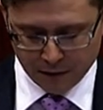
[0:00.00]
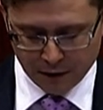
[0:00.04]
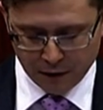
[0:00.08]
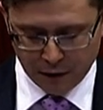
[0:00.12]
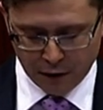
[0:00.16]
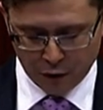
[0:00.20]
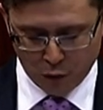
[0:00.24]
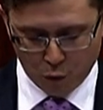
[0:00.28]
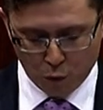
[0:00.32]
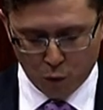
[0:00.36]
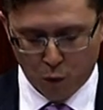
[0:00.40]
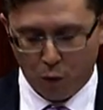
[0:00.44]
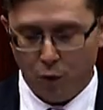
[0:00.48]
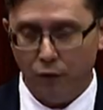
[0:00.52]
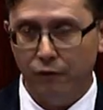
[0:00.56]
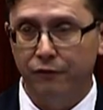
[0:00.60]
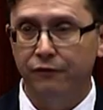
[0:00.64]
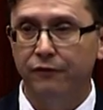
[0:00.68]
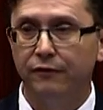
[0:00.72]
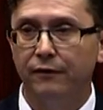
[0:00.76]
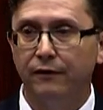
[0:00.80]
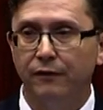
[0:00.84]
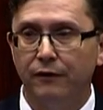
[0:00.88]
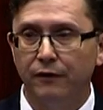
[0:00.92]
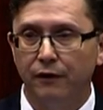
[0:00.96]
on a
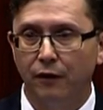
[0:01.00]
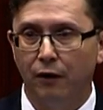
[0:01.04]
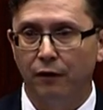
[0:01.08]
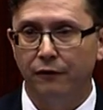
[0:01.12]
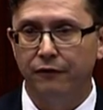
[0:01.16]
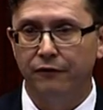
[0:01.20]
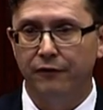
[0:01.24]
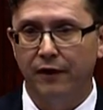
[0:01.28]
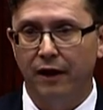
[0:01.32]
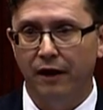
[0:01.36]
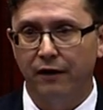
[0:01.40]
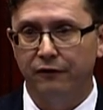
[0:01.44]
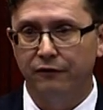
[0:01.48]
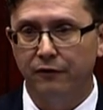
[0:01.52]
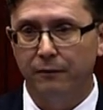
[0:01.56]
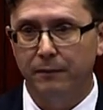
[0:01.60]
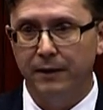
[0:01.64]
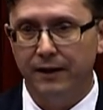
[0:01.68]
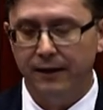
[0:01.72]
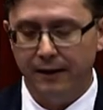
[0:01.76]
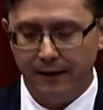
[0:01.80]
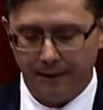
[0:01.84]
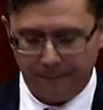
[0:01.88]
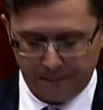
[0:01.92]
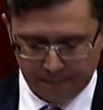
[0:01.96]
wharf not far from
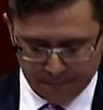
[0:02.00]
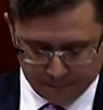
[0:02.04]
here.